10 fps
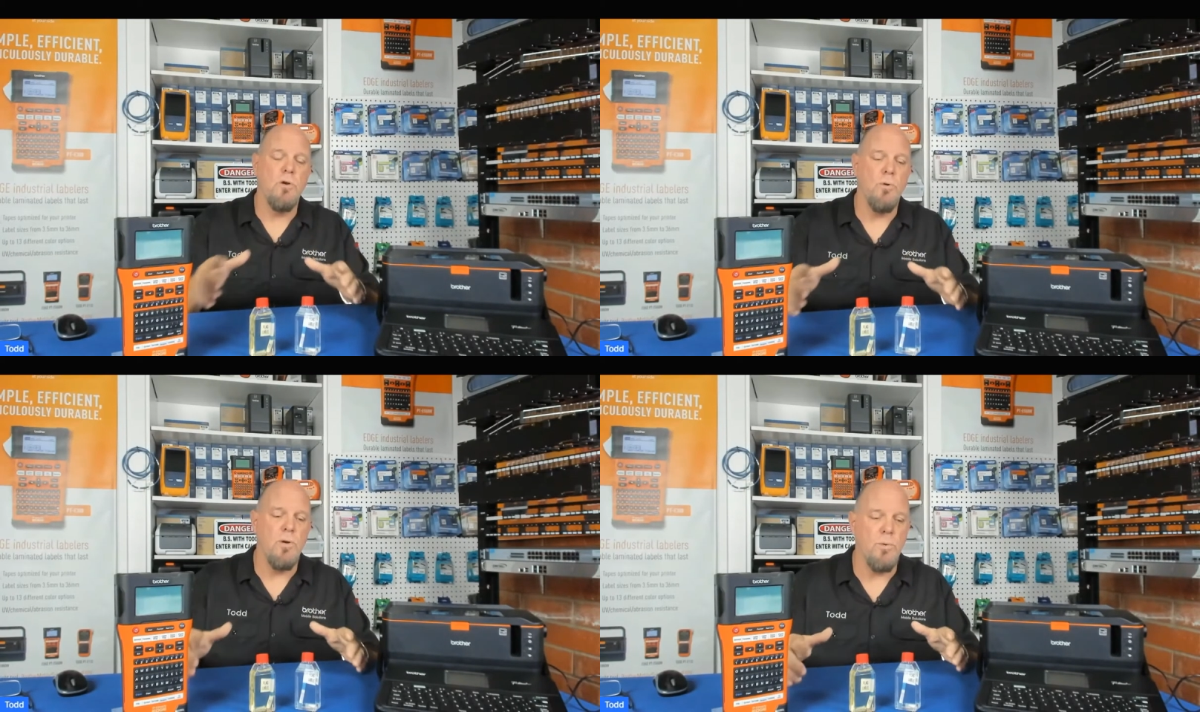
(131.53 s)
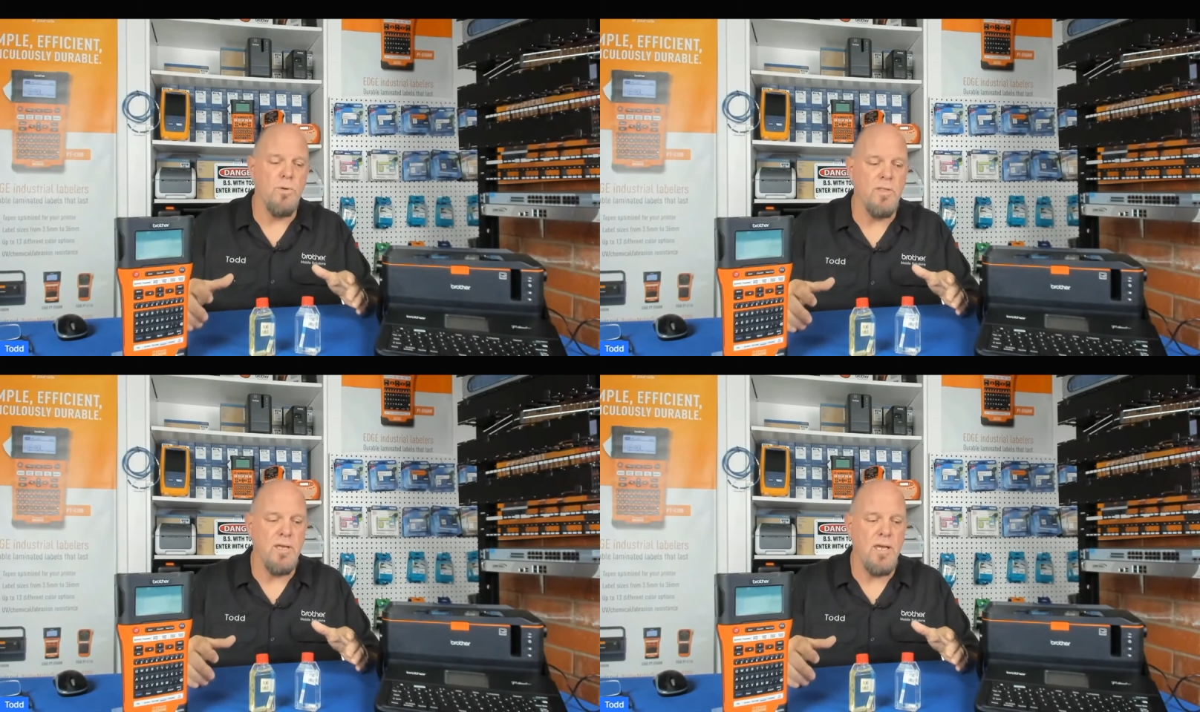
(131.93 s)
going
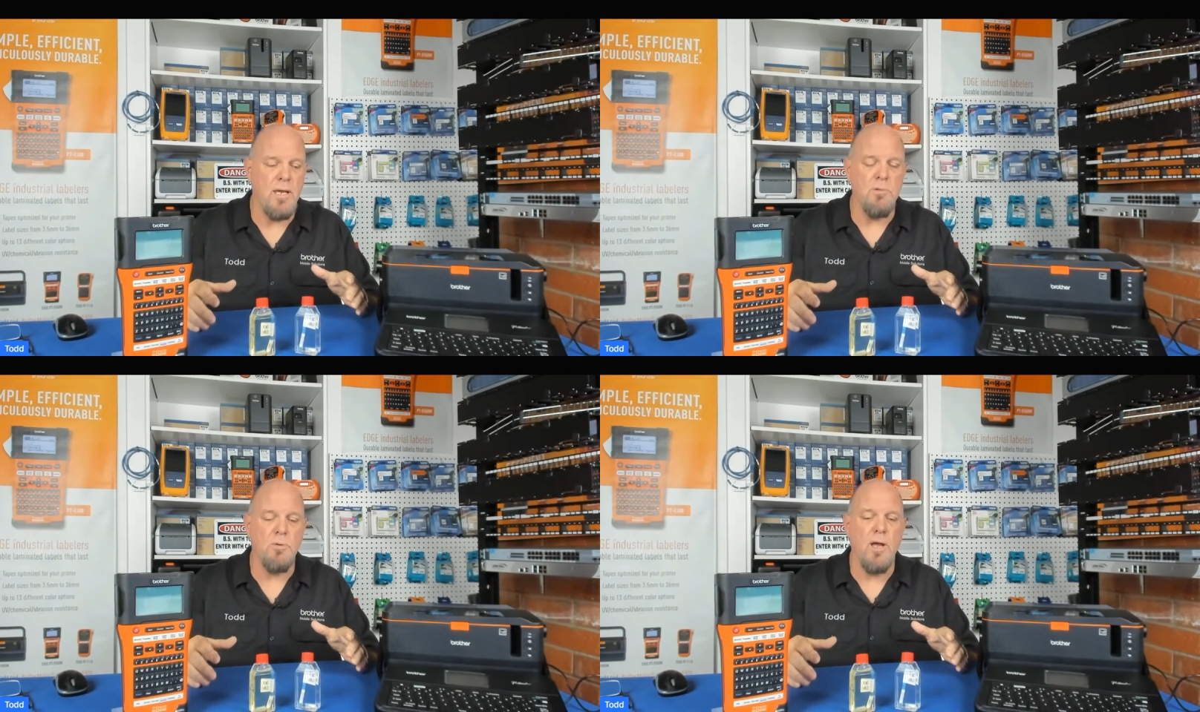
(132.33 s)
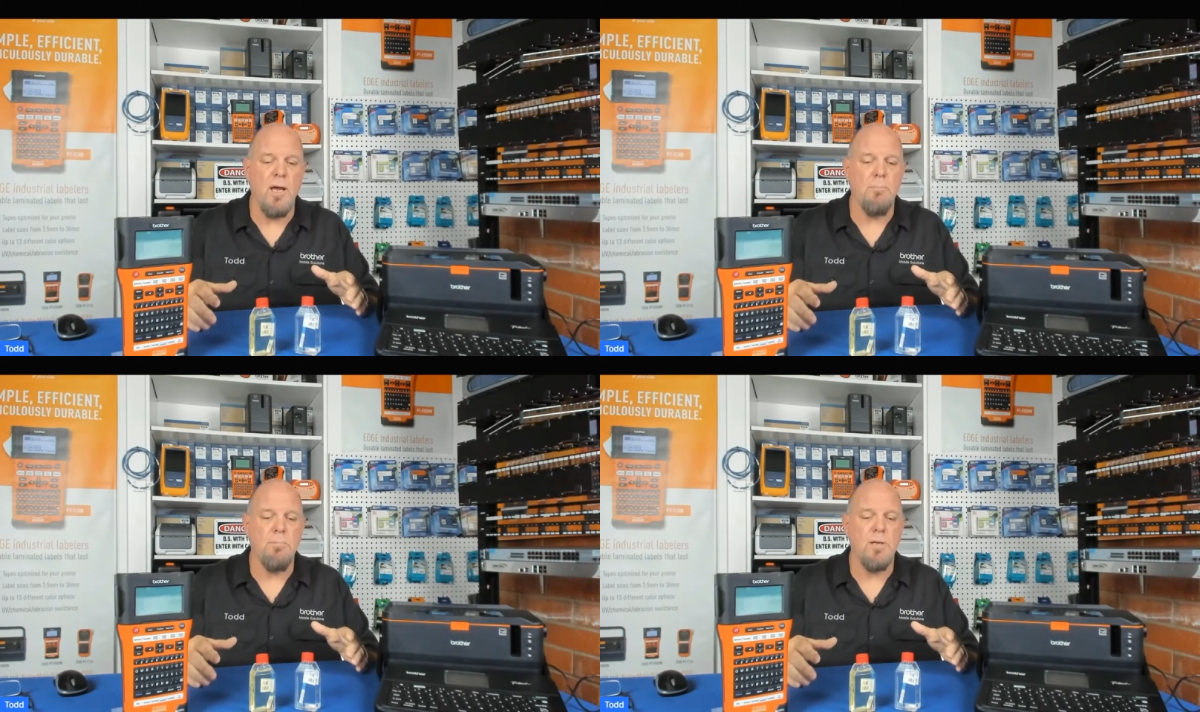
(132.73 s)
with a cable
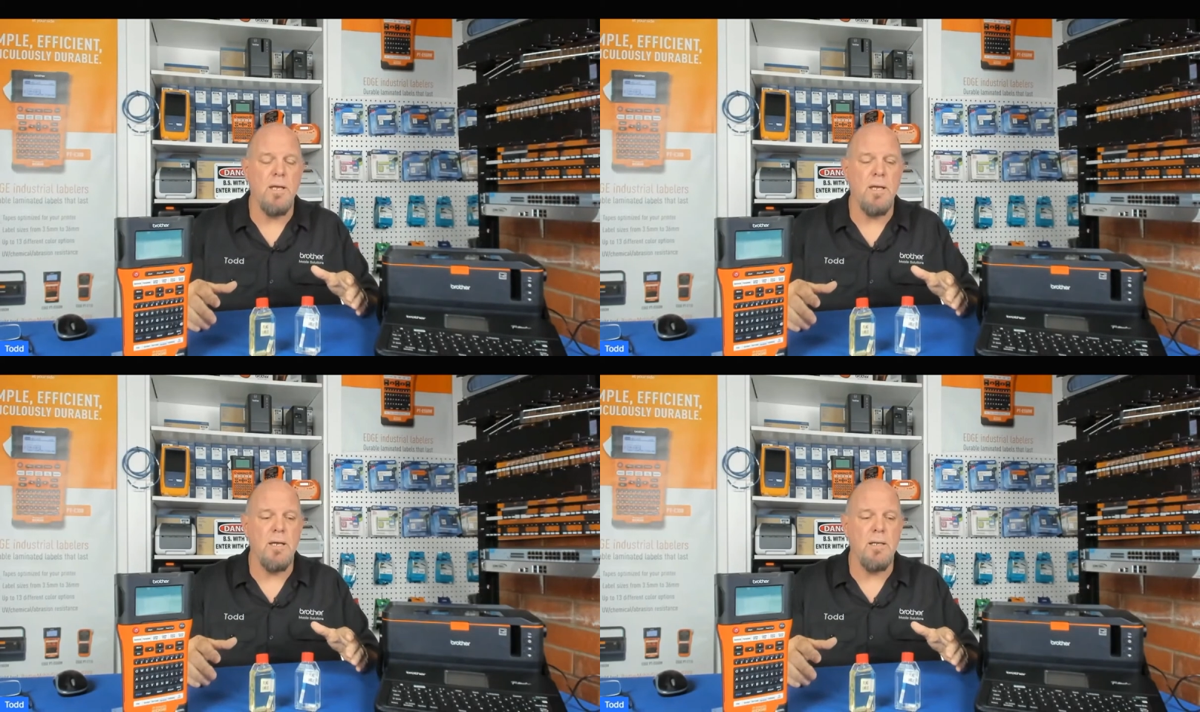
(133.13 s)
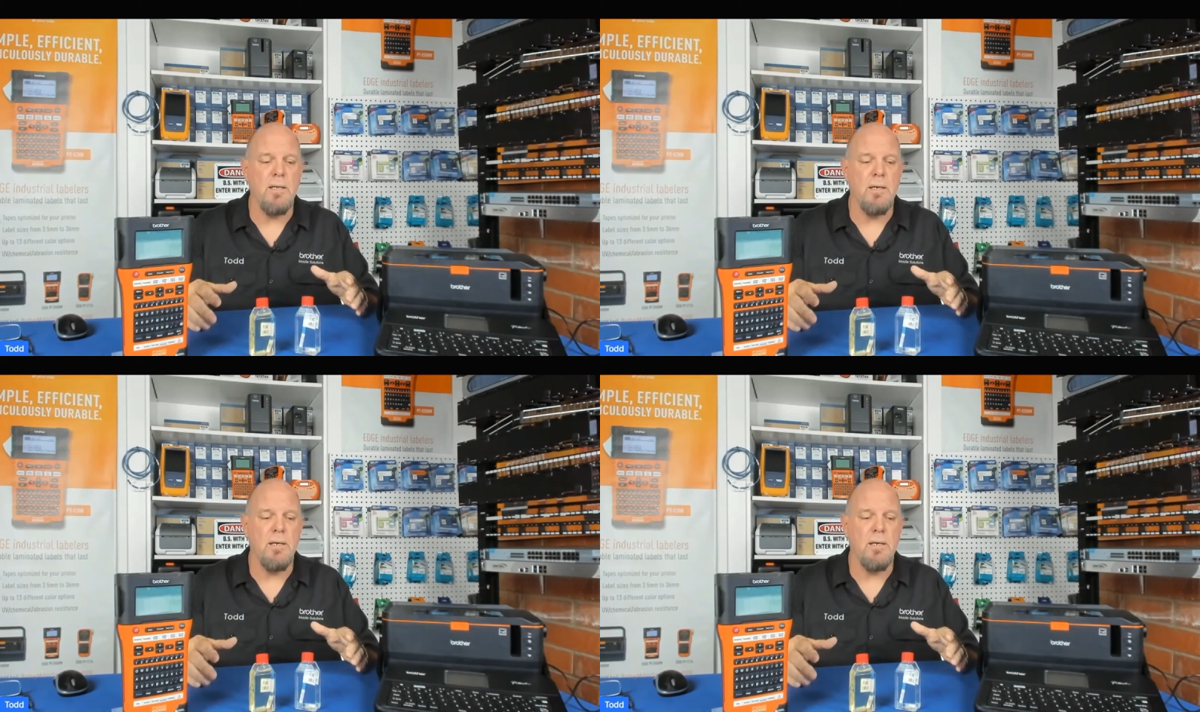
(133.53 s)
wrap. And,